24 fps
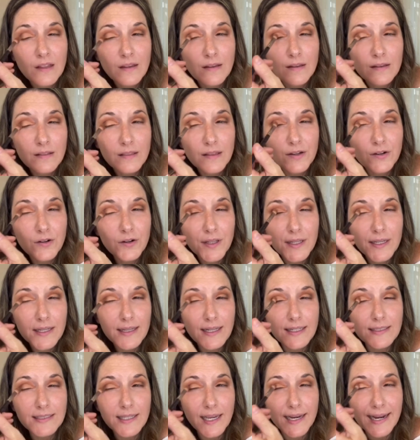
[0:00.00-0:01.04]
Literally,
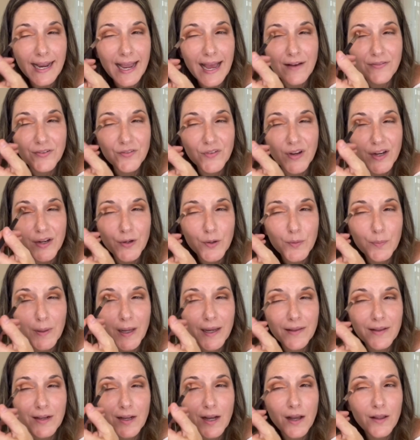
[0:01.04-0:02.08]
that's like half of it. You apply
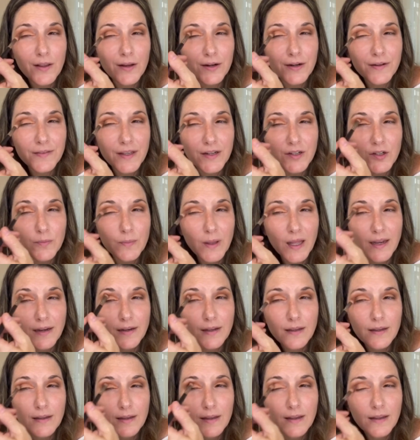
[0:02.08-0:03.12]
the color and then you blend.
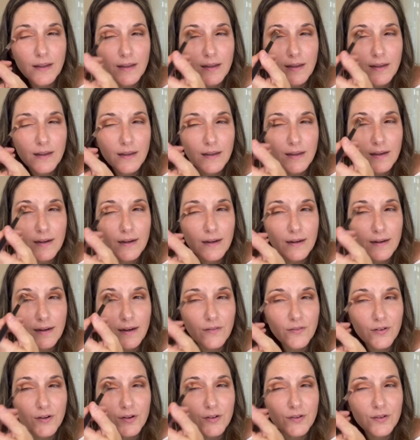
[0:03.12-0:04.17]

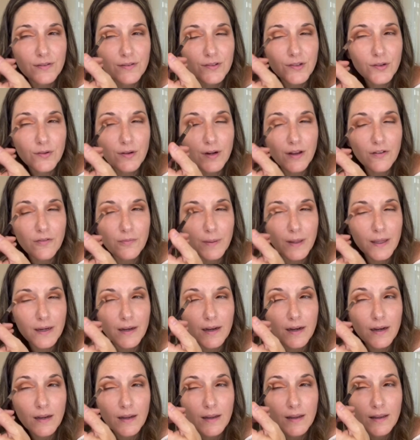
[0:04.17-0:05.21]
Never do enough
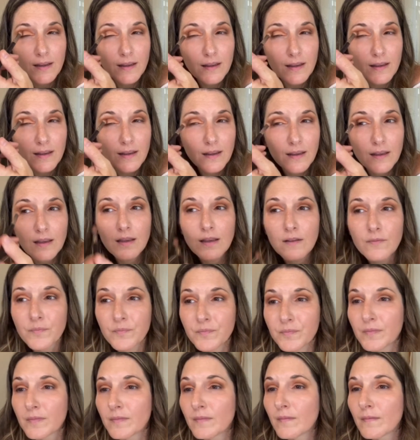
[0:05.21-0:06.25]
blending.
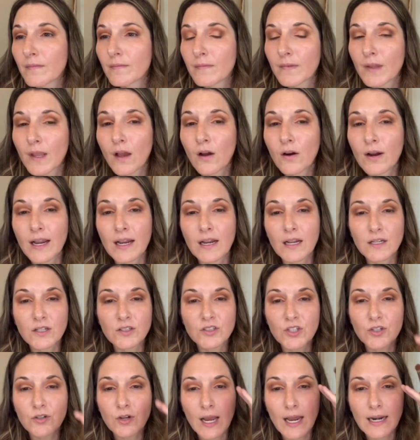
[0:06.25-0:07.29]
Okay,
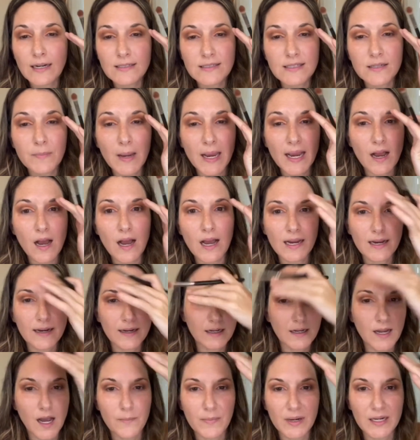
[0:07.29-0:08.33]
so you kind of see my eye
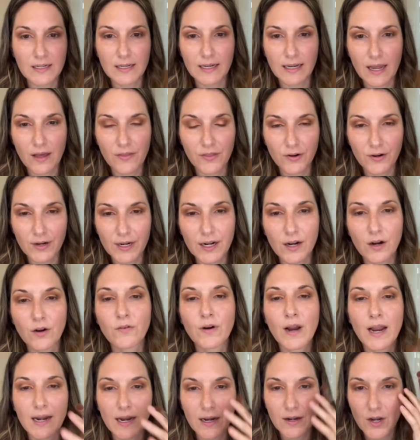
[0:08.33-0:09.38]
coming together here,
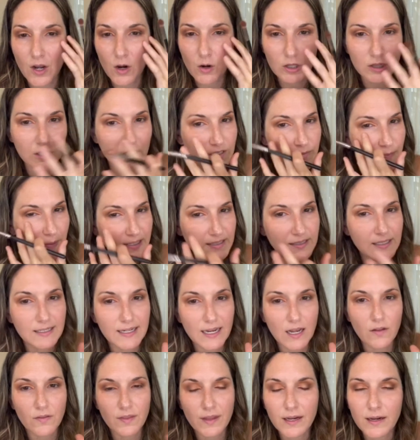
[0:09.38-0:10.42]
right? I know it looks messy
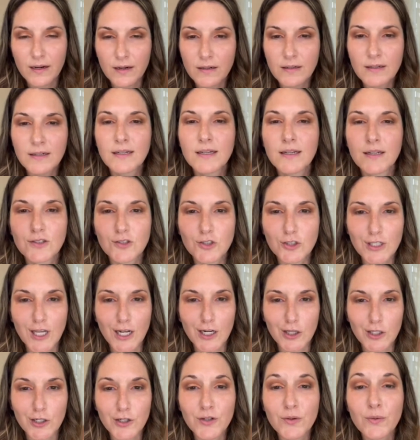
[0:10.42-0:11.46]
down there. Just got to
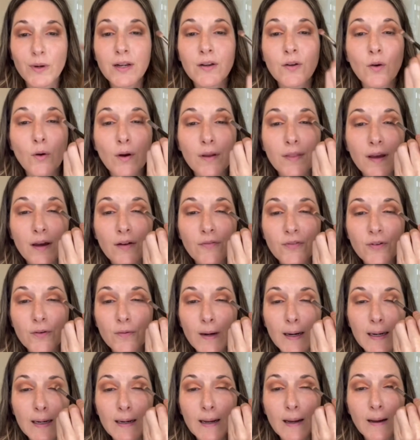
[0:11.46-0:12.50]
learn to ignore that for
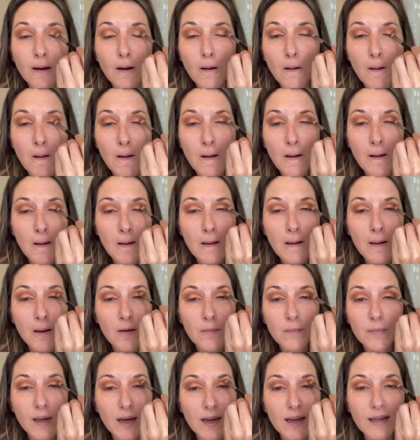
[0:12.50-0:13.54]
right now
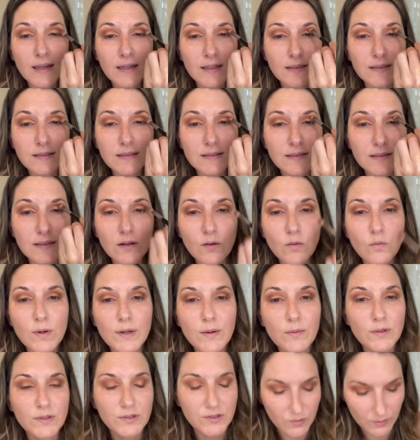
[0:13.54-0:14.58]
because we
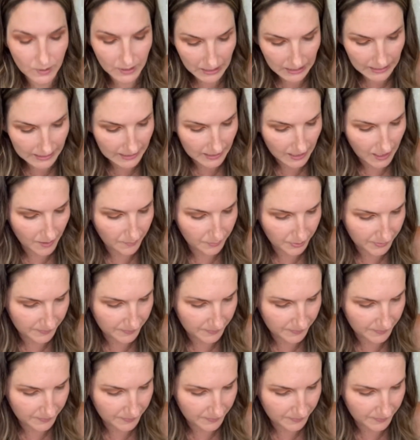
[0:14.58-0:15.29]
will do a cleanup.